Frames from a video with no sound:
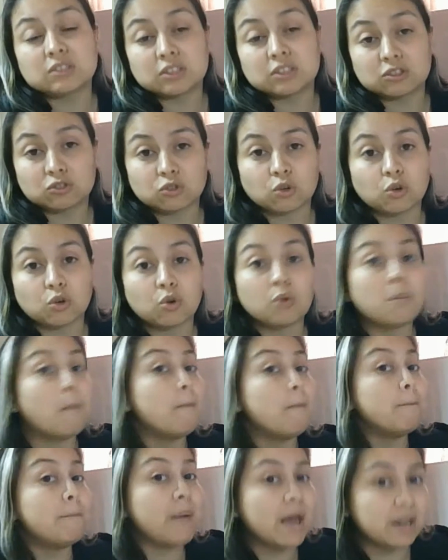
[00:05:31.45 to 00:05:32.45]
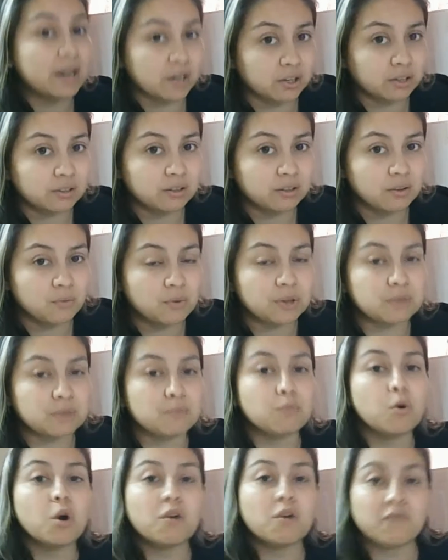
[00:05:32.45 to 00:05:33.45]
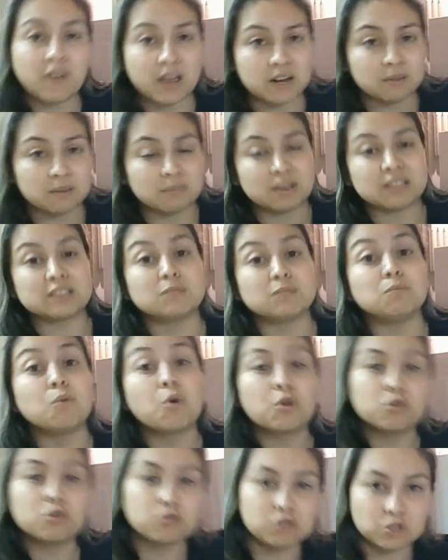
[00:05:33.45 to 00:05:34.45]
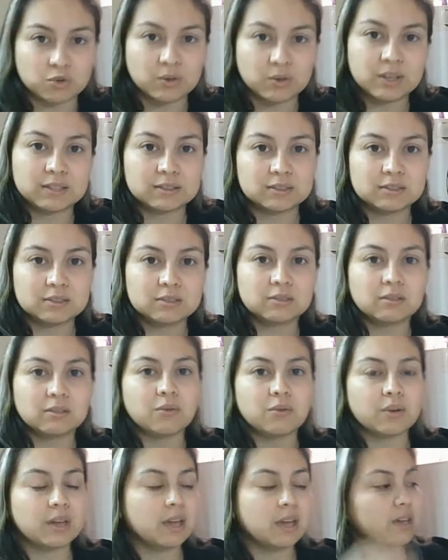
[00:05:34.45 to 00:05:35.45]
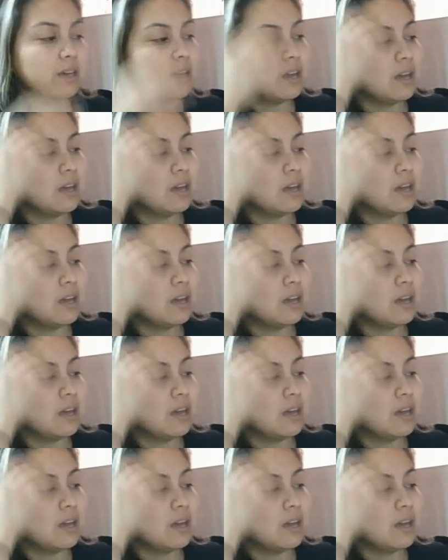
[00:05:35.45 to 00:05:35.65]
soil better with more vitamins, more nutrients. Okay,